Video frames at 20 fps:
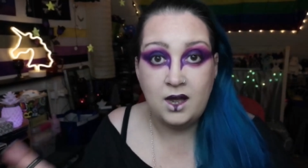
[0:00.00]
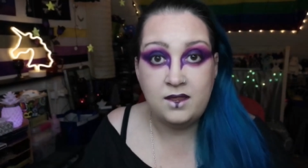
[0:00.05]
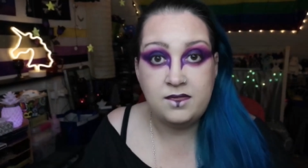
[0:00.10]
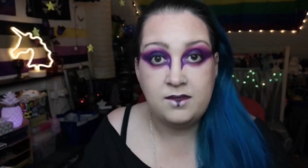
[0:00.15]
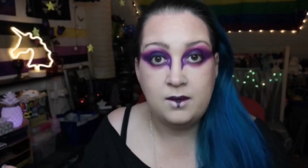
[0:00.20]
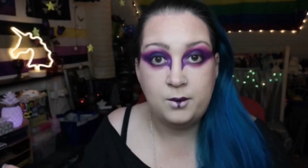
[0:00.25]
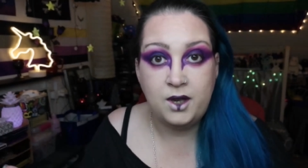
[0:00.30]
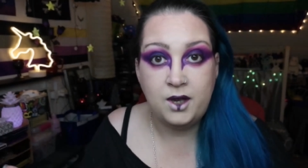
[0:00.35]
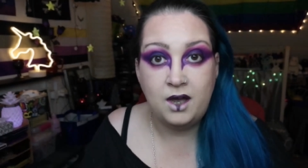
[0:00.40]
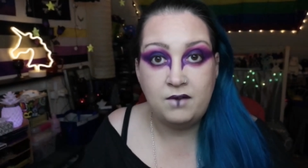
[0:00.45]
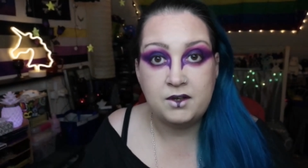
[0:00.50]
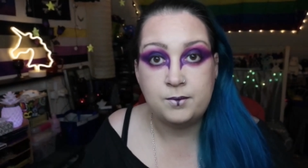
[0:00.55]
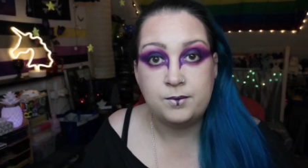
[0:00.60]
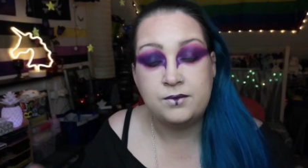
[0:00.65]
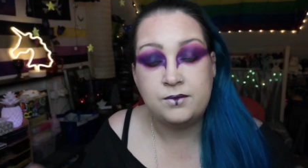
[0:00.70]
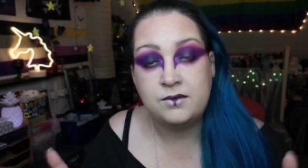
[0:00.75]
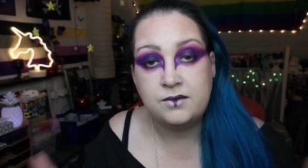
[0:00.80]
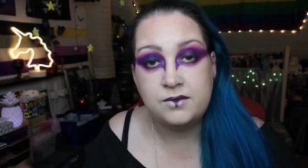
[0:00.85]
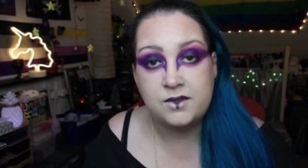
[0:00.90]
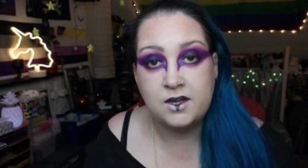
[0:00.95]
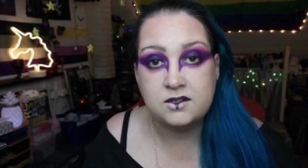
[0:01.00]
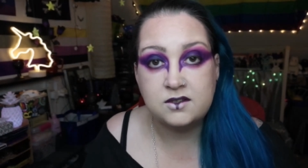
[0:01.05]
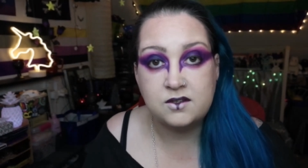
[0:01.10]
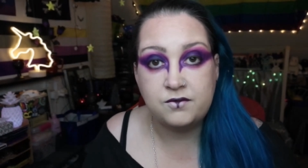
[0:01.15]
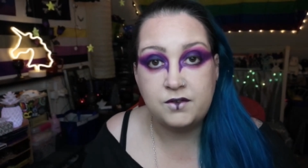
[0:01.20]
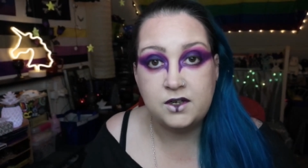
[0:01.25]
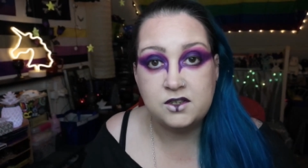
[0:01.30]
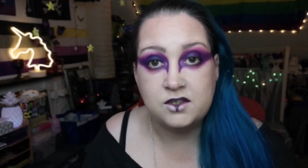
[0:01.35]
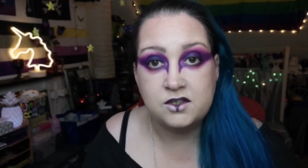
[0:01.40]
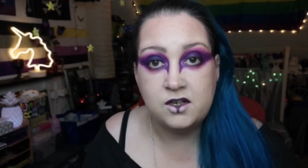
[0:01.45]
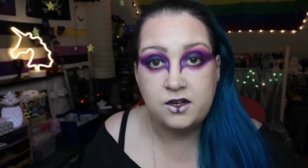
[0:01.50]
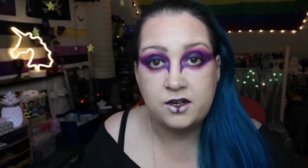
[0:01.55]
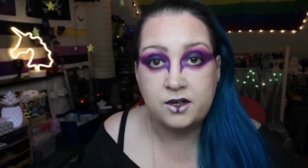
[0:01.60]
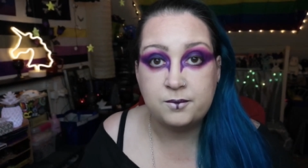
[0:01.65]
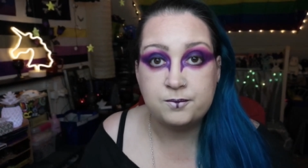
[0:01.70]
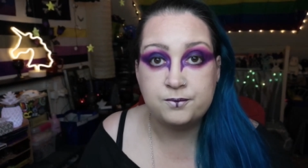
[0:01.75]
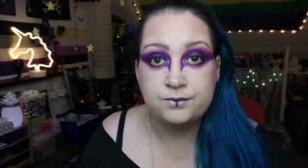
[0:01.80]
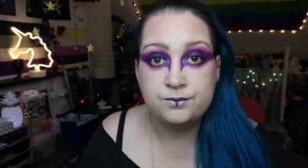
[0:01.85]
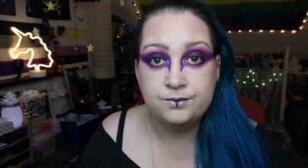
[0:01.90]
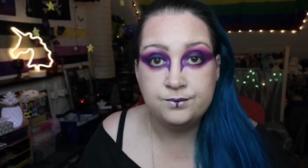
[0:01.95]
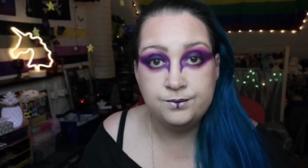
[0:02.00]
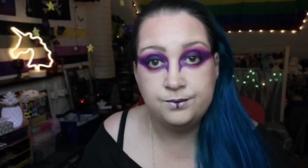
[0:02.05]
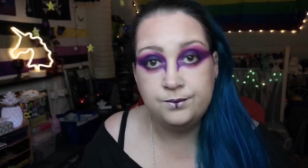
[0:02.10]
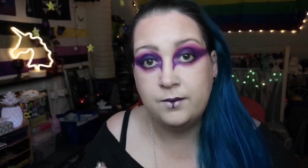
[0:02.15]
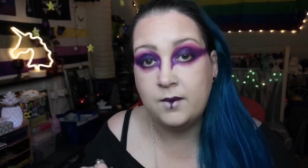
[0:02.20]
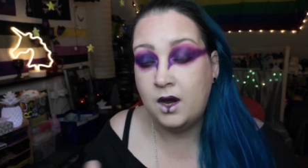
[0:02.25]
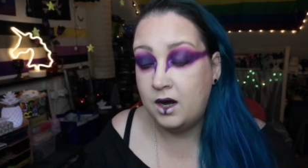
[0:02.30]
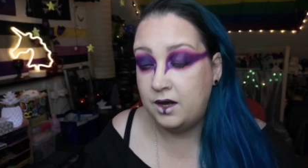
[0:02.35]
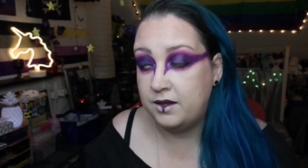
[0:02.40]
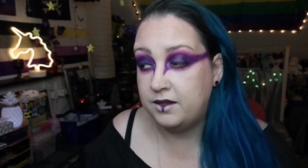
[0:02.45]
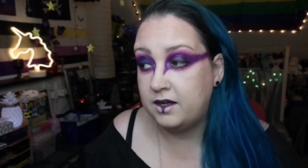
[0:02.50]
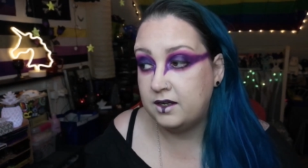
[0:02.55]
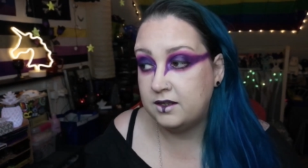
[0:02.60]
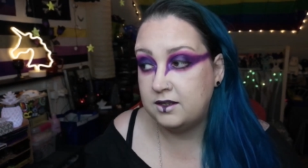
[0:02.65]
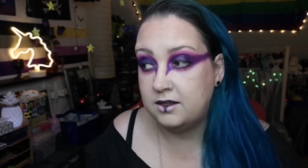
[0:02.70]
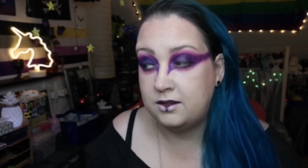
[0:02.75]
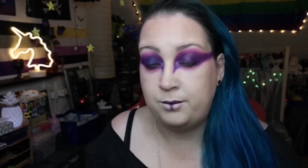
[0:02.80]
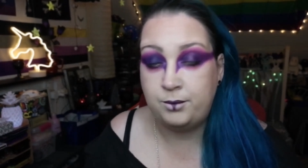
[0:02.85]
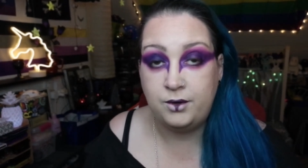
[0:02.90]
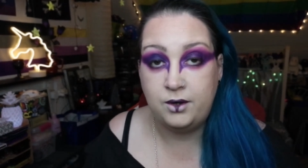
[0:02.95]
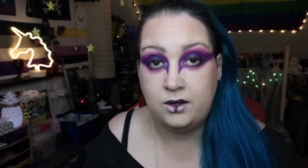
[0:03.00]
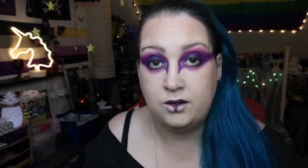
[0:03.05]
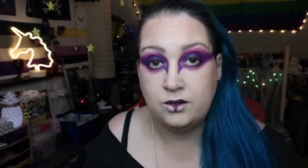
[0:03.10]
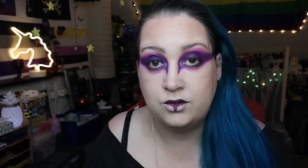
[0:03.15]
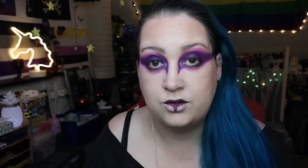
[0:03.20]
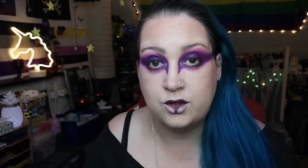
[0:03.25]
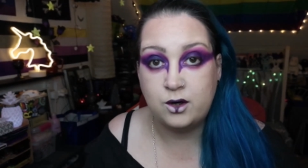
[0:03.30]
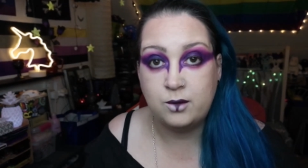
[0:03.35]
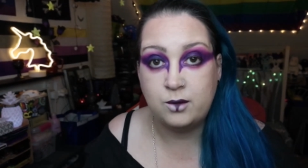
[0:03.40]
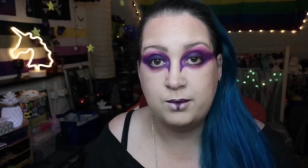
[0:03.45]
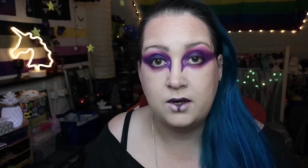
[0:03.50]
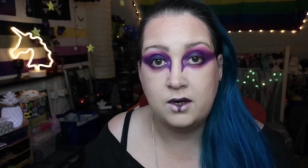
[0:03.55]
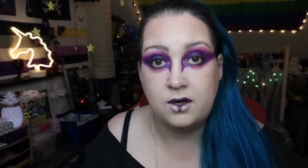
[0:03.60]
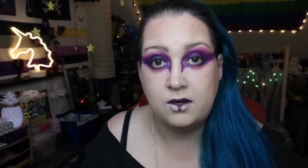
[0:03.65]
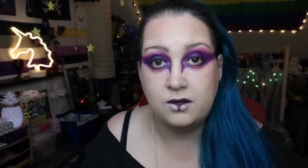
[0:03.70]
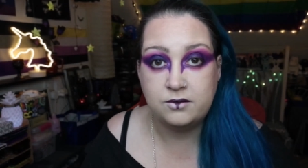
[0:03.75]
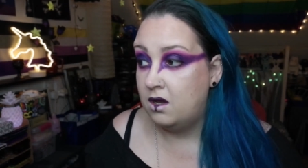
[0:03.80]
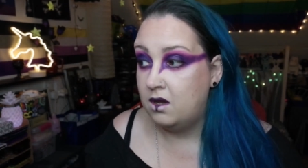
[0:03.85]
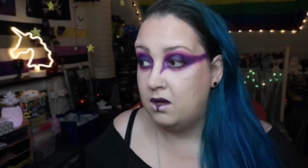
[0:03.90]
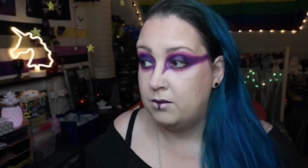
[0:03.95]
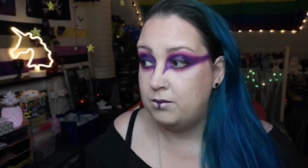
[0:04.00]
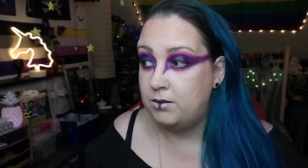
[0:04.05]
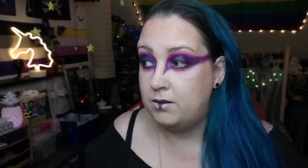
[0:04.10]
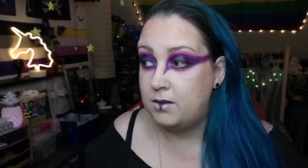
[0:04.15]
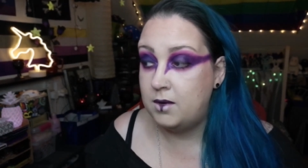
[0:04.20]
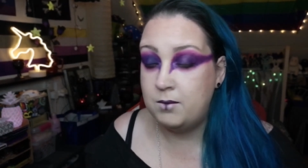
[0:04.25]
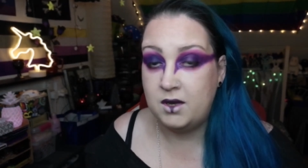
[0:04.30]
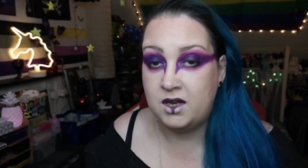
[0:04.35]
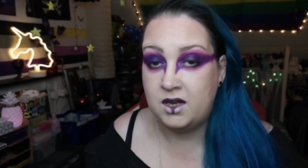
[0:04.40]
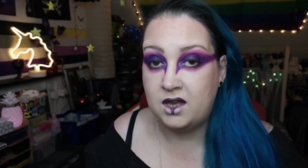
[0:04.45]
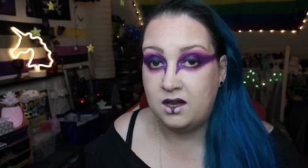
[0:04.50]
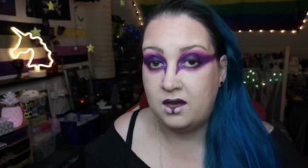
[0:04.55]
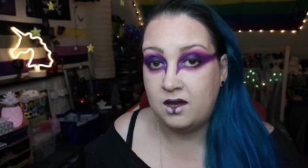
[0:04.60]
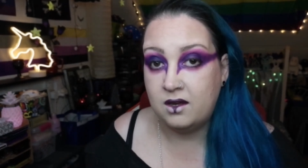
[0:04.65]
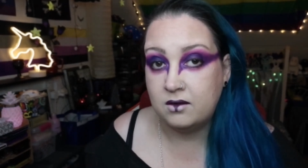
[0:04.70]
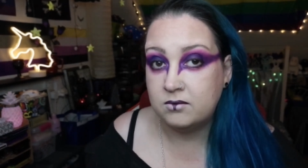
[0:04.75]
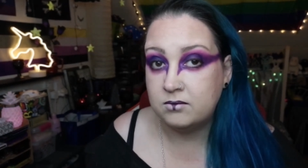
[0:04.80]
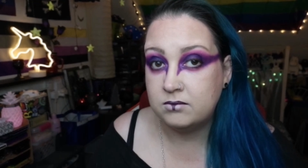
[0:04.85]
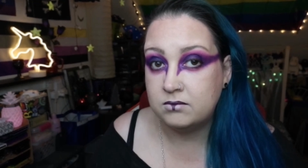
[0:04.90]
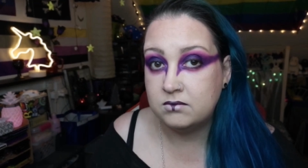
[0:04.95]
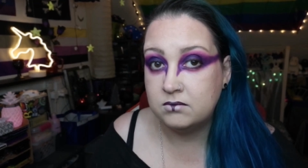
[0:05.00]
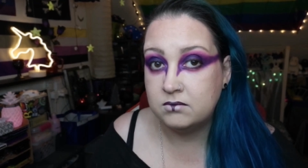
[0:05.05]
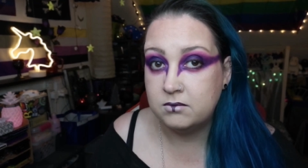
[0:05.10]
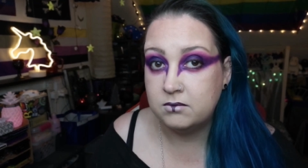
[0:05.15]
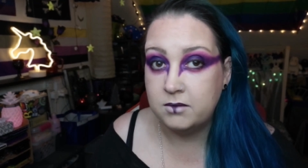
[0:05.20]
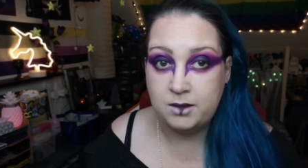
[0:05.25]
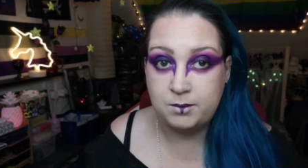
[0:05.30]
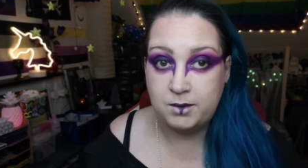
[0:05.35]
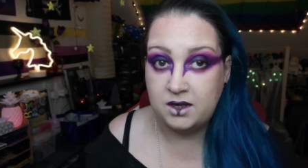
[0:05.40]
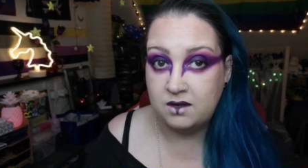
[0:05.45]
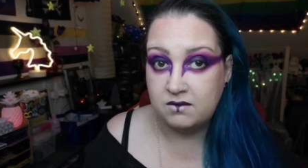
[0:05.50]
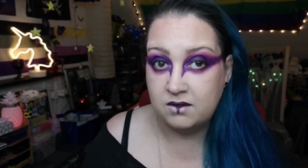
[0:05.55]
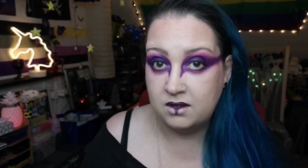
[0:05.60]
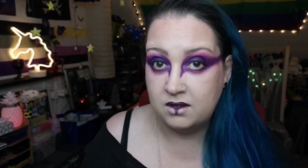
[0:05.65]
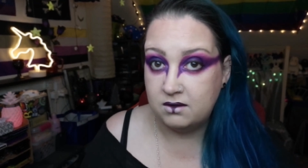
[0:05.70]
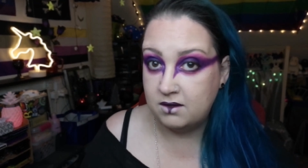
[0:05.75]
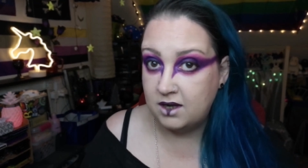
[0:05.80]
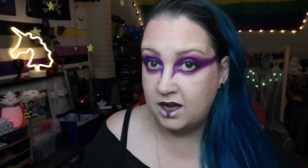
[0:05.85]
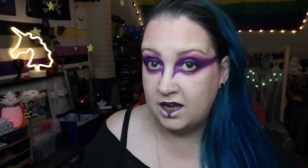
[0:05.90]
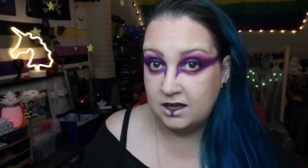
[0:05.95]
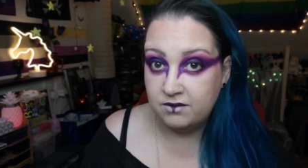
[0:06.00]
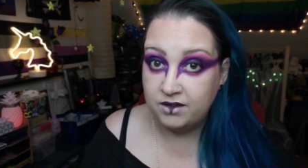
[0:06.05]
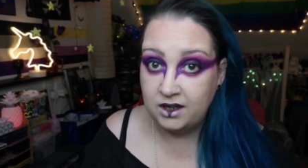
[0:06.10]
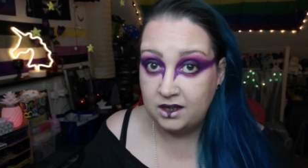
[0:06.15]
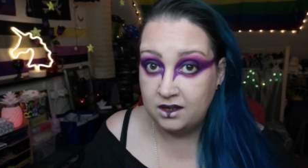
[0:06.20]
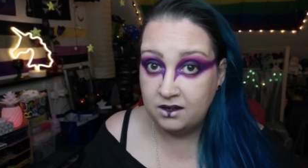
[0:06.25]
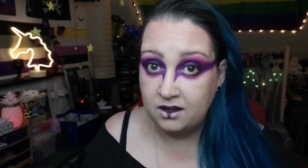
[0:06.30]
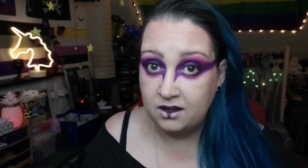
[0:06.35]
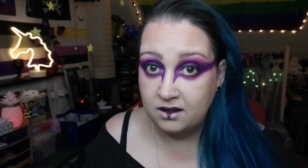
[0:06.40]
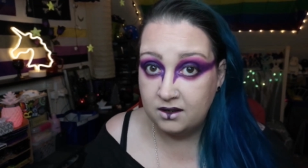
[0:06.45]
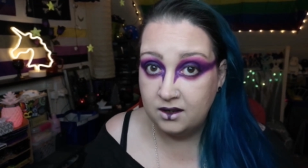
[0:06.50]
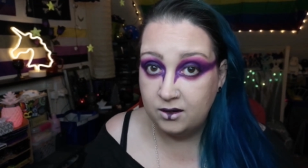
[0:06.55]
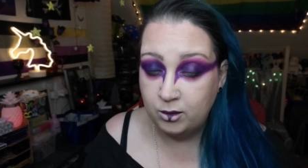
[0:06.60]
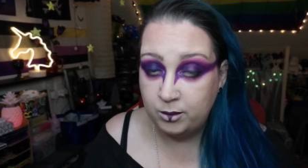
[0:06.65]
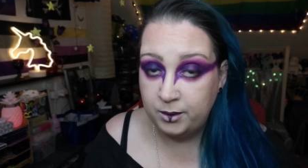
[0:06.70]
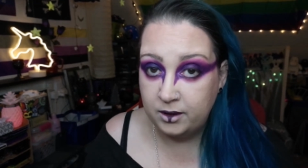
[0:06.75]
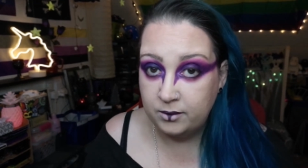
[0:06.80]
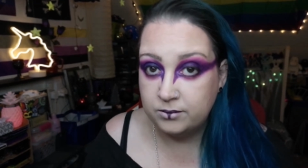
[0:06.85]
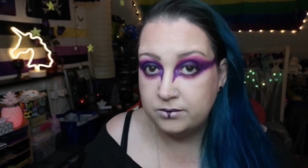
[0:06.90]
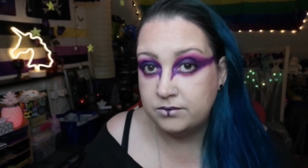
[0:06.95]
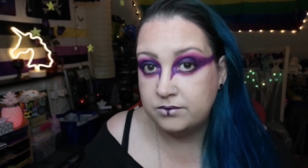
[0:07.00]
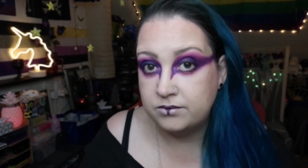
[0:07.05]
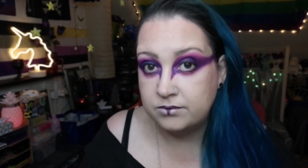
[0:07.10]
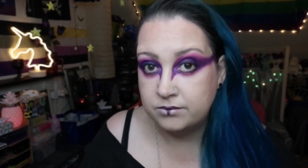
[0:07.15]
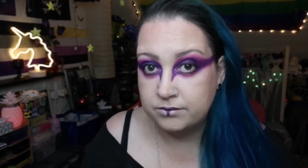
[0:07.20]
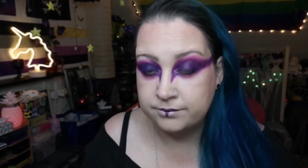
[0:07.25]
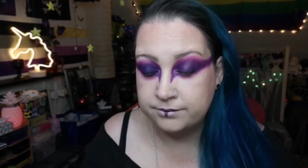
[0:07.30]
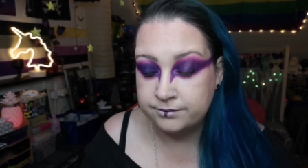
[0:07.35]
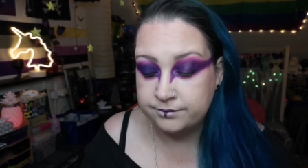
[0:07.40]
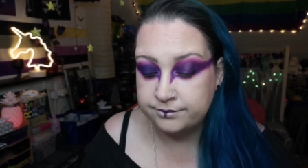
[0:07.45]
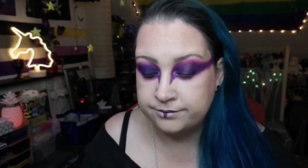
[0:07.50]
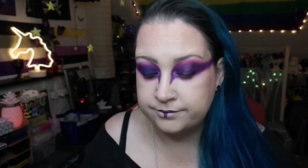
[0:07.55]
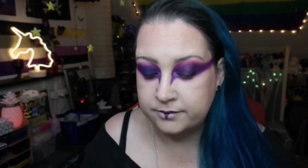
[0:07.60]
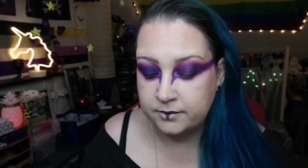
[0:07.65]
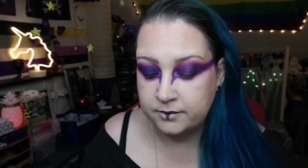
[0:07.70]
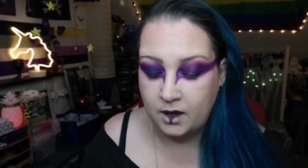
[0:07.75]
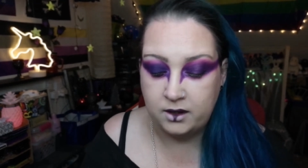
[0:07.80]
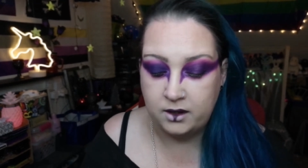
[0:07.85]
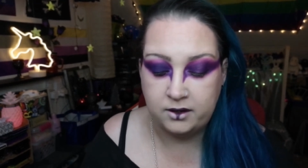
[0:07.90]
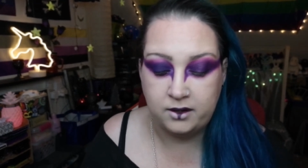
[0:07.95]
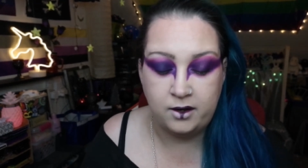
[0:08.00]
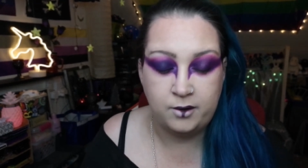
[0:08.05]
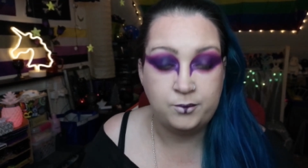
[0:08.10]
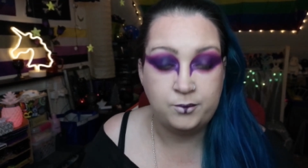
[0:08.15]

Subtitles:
there we have it. There's the finished look. I think I did a pretty good job of mimicking it, maybe even elevating it a little bit. I don't know.